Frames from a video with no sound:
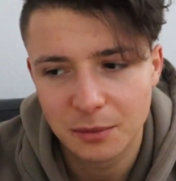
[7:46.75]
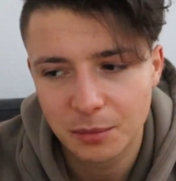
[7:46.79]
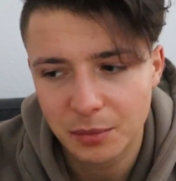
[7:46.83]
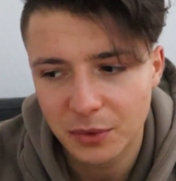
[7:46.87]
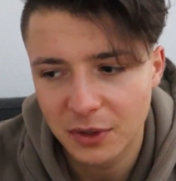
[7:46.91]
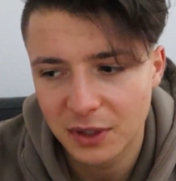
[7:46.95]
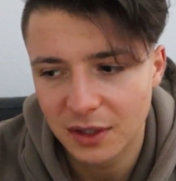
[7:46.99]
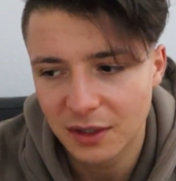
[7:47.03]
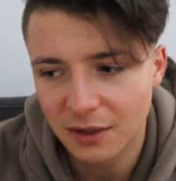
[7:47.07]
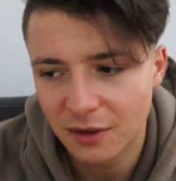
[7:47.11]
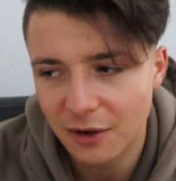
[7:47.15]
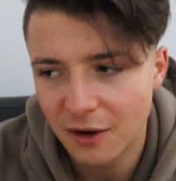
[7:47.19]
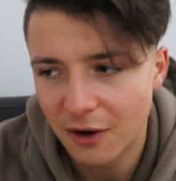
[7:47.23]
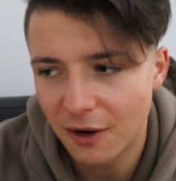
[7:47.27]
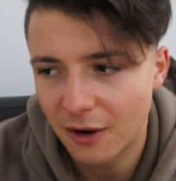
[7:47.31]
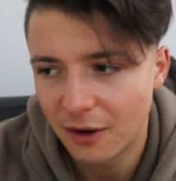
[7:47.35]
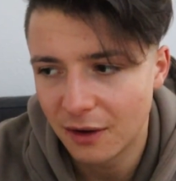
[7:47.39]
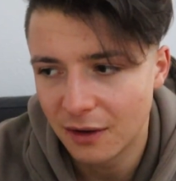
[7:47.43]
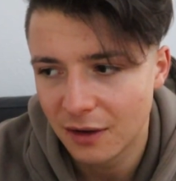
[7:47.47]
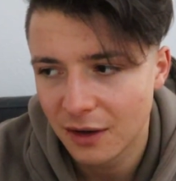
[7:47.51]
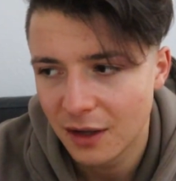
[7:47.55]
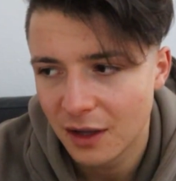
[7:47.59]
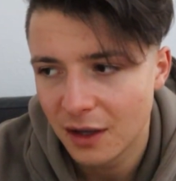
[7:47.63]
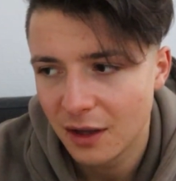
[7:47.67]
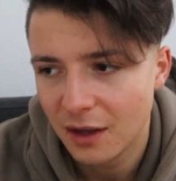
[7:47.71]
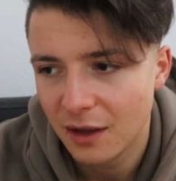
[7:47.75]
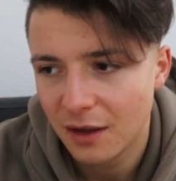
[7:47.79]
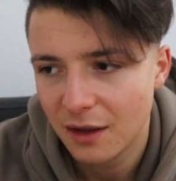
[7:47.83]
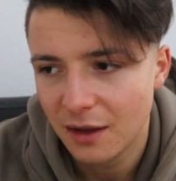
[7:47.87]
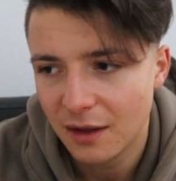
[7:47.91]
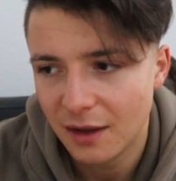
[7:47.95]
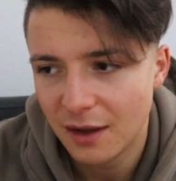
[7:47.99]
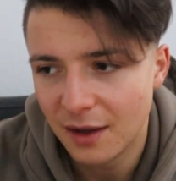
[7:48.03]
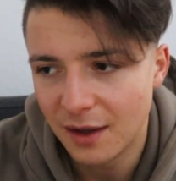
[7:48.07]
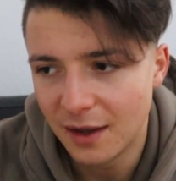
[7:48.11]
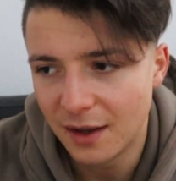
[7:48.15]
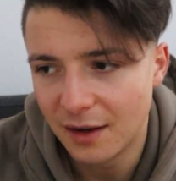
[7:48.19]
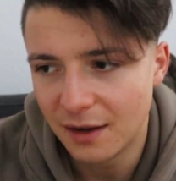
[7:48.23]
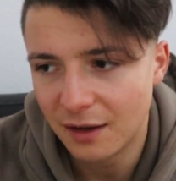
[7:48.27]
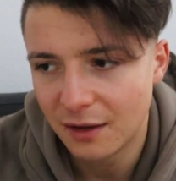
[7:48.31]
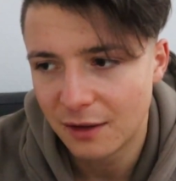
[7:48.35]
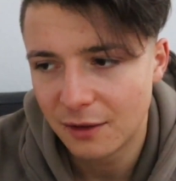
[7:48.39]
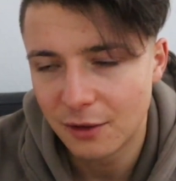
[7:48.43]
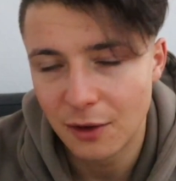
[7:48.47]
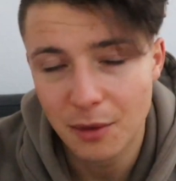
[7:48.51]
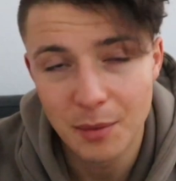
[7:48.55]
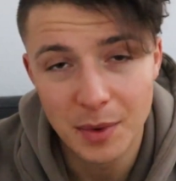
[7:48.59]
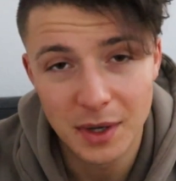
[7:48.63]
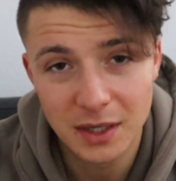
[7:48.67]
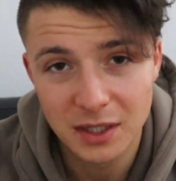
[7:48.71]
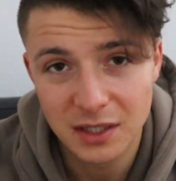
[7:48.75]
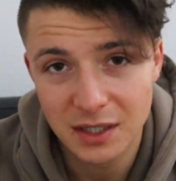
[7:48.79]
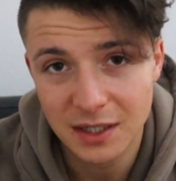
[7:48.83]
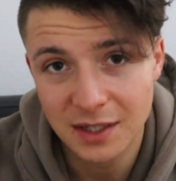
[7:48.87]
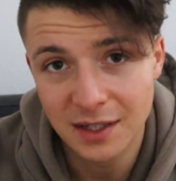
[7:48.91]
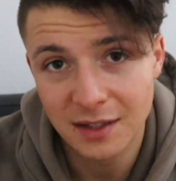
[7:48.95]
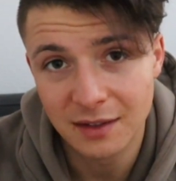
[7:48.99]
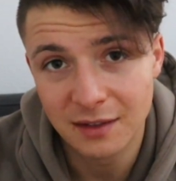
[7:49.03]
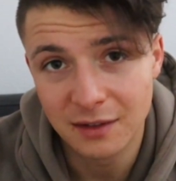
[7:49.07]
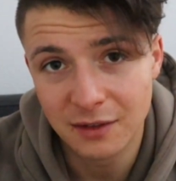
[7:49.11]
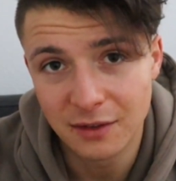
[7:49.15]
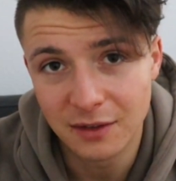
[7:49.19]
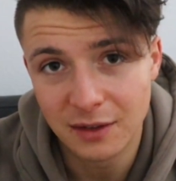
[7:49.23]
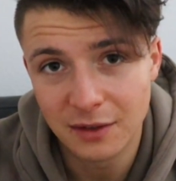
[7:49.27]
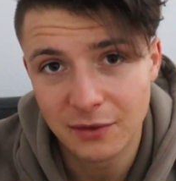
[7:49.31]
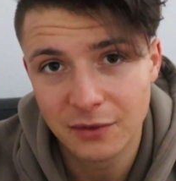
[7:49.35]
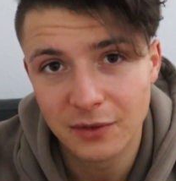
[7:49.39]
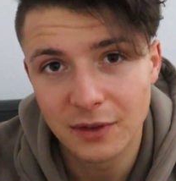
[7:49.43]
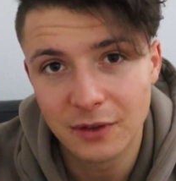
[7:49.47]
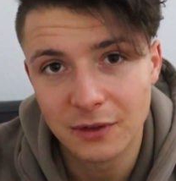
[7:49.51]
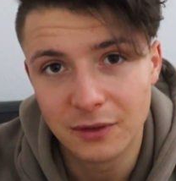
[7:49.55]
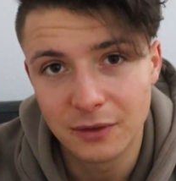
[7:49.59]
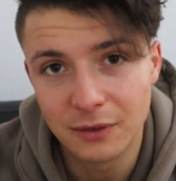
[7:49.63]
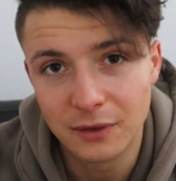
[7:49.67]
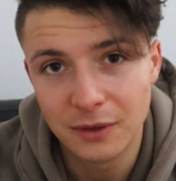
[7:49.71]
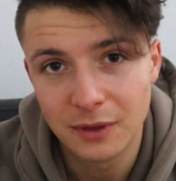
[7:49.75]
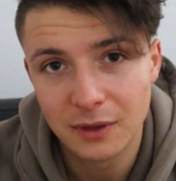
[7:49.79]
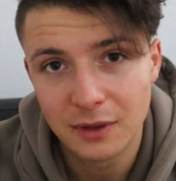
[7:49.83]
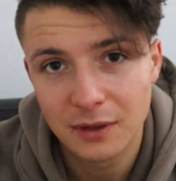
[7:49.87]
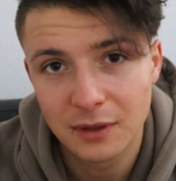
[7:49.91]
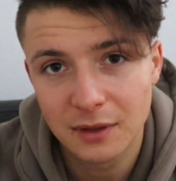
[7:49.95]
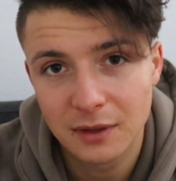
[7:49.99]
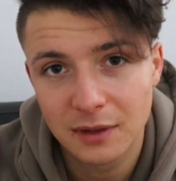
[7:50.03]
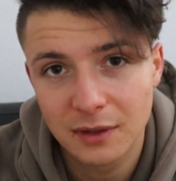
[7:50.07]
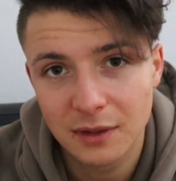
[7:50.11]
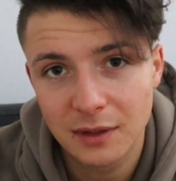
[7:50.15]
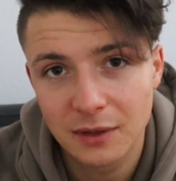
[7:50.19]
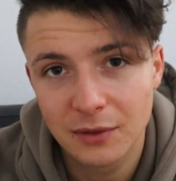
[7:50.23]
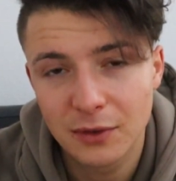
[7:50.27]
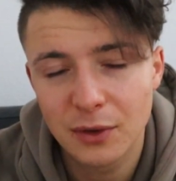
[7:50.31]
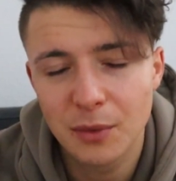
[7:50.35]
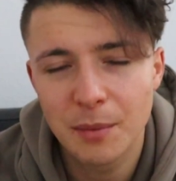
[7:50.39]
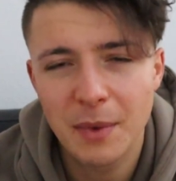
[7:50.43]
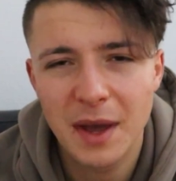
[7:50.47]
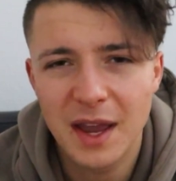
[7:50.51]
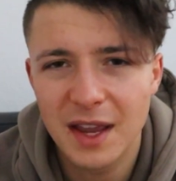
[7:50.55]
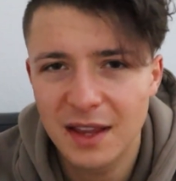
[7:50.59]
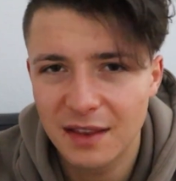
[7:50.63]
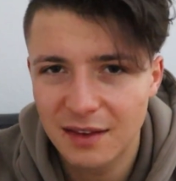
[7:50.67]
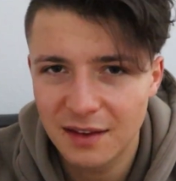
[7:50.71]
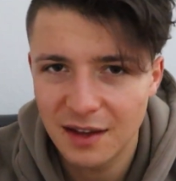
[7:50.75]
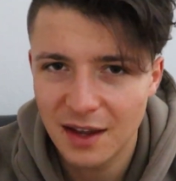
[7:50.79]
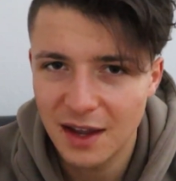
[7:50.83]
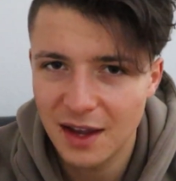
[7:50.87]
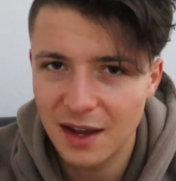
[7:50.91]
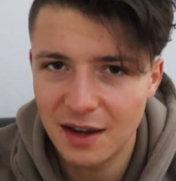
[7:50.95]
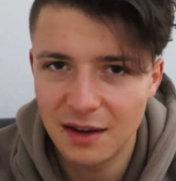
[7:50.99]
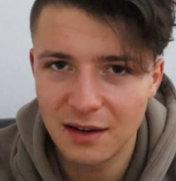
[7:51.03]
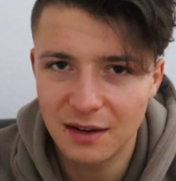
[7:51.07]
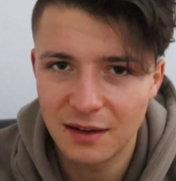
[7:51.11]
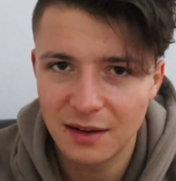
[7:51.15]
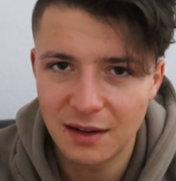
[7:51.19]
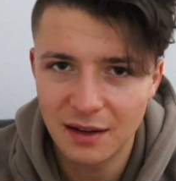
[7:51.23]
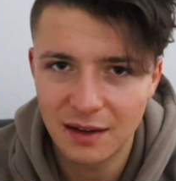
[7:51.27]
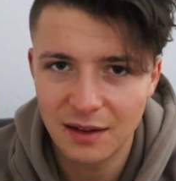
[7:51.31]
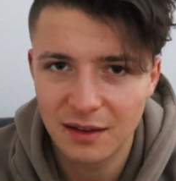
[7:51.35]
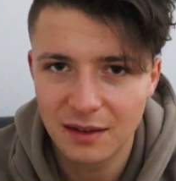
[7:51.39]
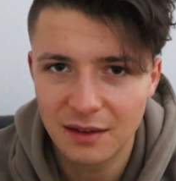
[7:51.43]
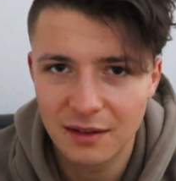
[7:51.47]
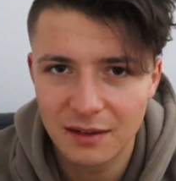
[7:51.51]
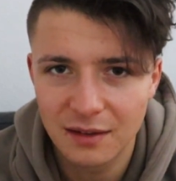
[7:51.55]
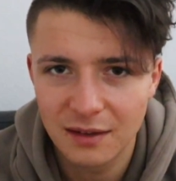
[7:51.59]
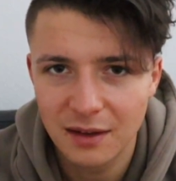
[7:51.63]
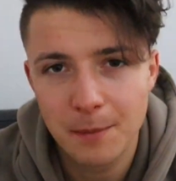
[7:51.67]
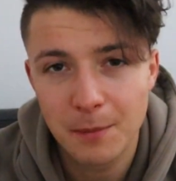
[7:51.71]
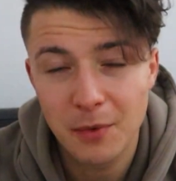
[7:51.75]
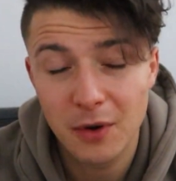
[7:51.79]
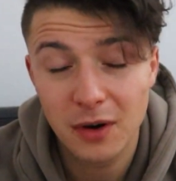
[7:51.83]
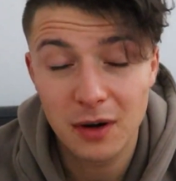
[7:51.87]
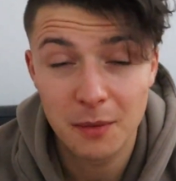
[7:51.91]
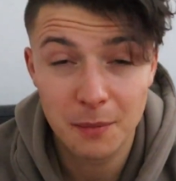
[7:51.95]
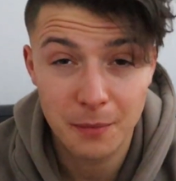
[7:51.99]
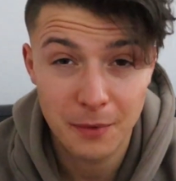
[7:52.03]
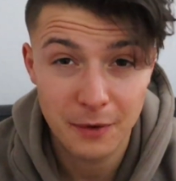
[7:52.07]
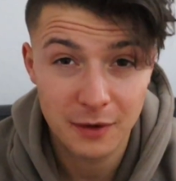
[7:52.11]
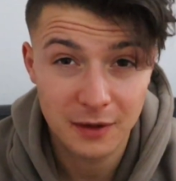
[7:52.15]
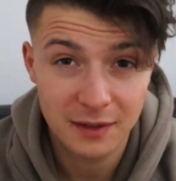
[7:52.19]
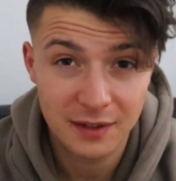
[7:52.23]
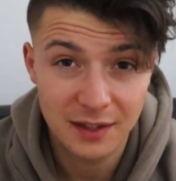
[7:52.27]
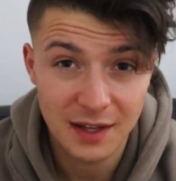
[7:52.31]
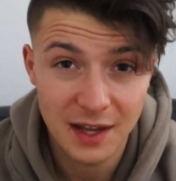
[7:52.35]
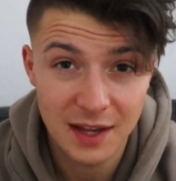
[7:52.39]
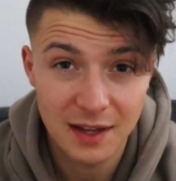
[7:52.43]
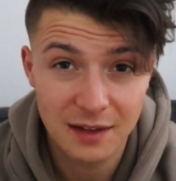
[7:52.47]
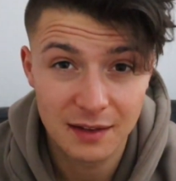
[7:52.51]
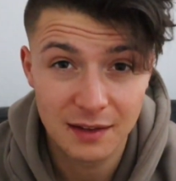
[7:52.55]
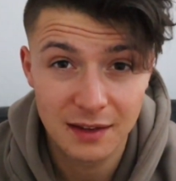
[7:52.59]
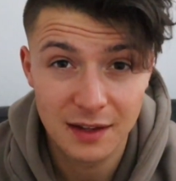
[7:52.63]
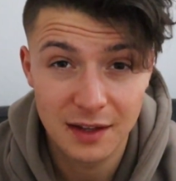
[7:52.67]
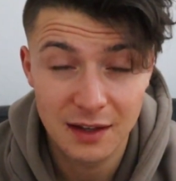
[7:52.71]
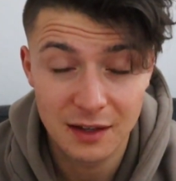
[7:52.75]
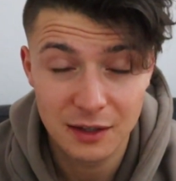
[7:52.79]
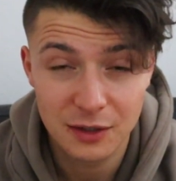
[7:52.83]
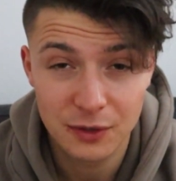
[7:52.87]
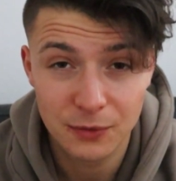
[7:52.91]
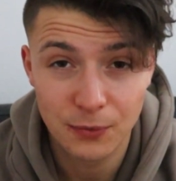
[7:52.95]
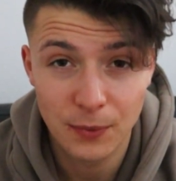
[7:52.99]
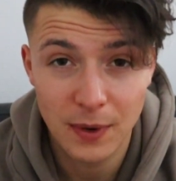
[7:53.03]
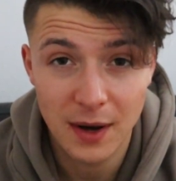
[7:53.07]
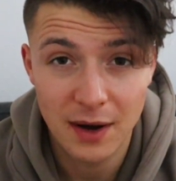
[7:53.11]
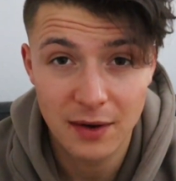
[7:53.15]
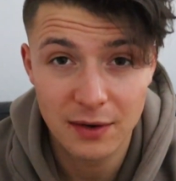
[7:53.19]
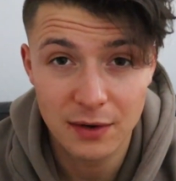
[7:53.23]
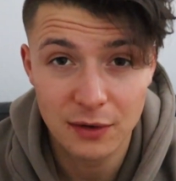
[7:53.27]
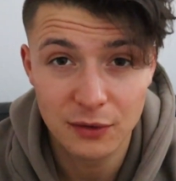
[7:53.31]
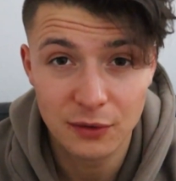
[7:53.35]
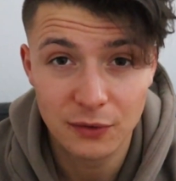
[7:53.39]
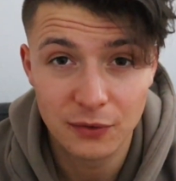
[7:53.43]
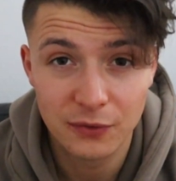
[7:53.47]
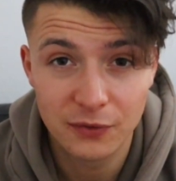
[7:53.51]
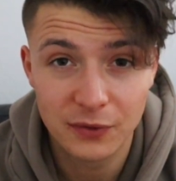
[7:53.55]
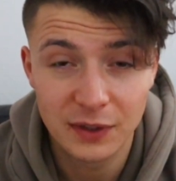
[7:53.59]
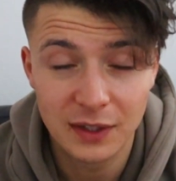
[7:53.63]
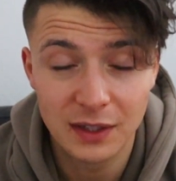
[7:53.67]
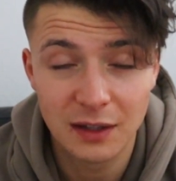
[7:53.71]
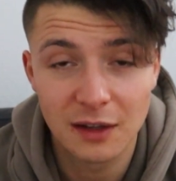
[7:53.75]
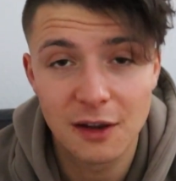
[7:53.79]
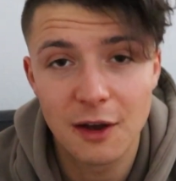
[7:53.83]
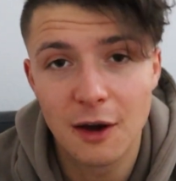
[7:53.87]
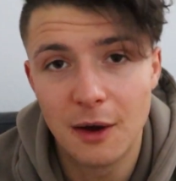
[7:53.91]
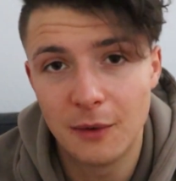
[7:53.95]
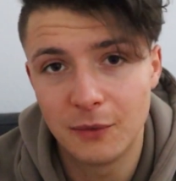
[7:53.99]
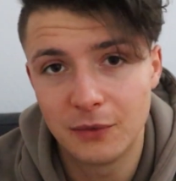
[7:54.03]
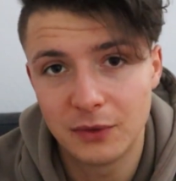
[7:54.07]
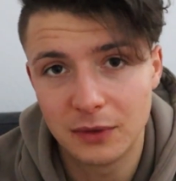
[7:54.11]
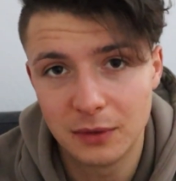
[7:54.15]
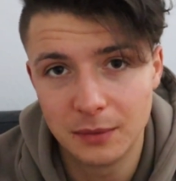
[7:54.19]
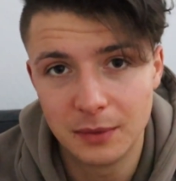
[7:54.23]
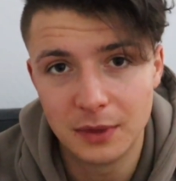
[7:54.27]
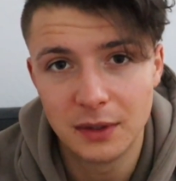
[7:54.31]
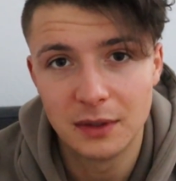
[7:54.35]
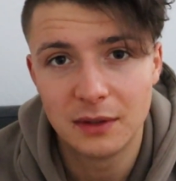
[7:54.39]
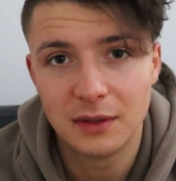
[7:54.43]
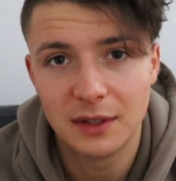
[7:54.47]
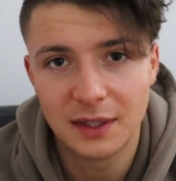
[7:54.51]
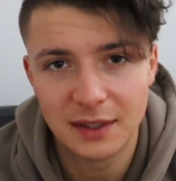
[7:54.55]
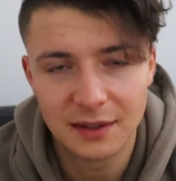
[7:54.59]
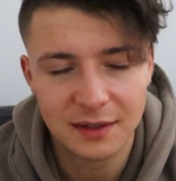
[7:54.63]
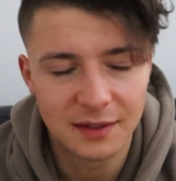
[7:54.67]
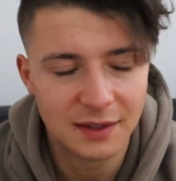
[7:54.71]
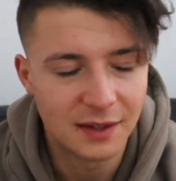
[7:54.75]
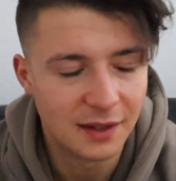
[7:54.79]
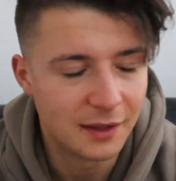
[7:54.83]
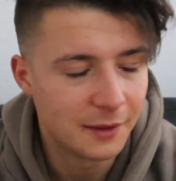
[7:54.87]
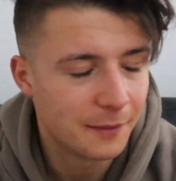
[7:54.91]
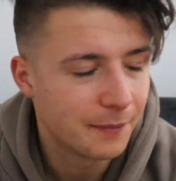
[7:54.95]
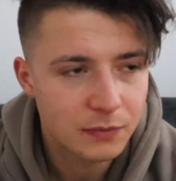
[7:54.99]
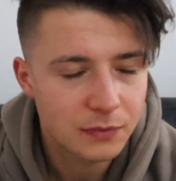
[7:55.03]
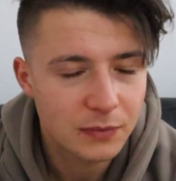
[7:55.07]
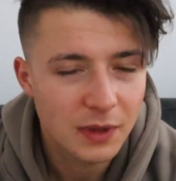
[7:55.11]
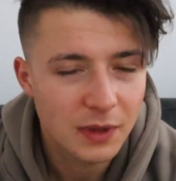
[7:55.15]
pretty hard, and it's so much easier if you maintain that body percentage where you feel comfortable, let's say.